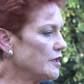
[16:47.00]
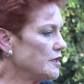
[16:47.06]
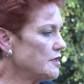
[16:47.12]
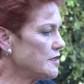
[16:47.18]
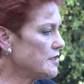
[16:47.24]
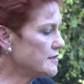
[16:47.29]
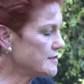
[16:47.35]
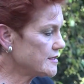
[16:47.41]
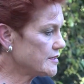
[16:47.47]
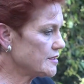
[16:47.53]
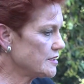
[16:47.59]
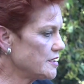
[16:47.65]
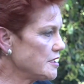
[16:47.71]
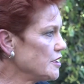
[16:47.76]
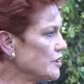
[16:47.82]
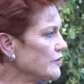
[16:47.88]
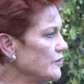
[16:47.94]
is the
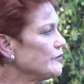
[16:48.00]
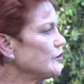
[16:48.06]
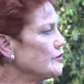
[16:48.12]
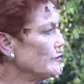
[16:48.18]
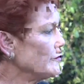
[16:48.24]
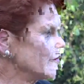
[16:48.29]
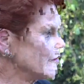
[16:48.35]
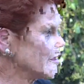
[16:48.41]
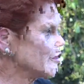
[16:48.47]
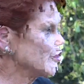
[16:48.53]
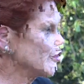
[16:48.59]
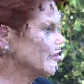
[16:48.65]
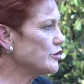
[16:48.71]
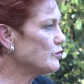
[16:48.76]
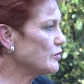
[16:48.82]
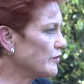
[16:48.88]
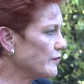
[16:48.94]
interview that you
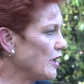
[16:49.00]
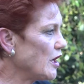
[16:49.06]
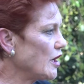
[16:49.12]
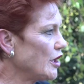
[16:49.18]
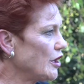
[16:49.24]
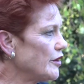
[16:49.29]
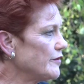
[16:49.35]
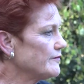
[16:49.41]
did with Marlo.